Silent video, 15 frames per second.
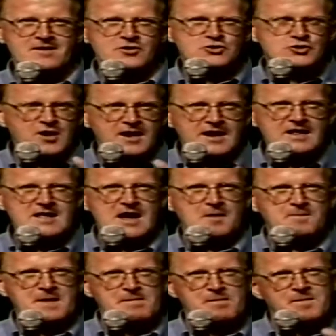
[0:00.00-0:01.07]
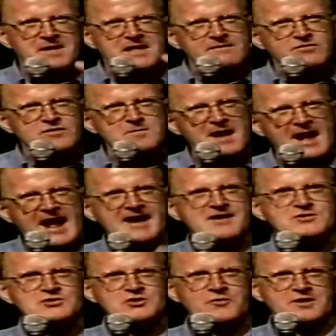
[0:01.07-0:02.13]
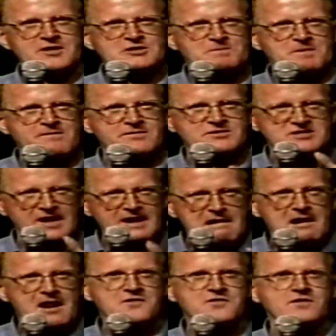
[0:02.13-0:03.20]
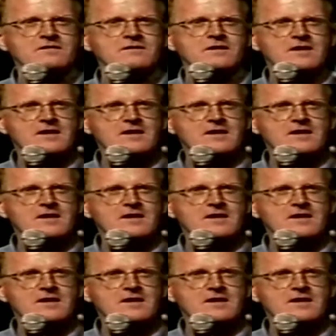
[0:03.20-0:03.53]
training young people but giving them hands-on experience in London,